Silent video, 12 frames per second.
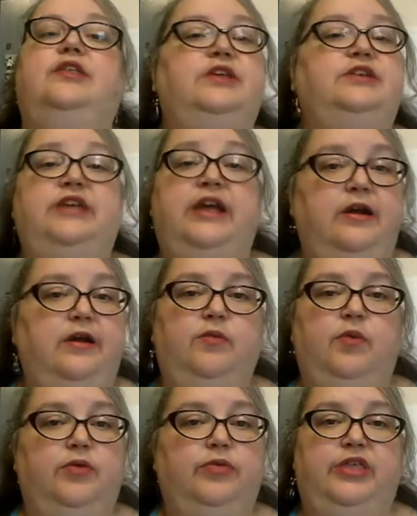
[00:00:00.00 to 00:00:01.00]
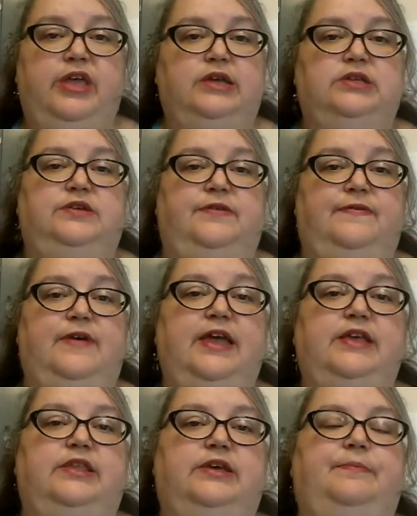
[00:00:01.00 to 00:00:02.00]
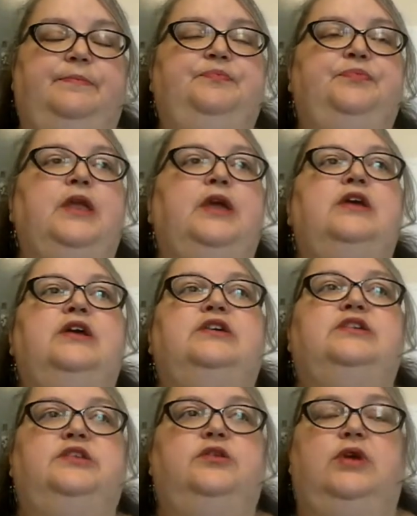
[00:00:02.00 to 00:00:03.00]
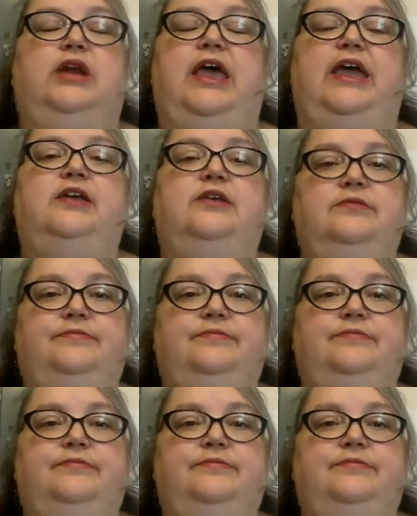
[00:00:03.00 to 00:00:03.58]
that Terry won't think to find them. So we're like,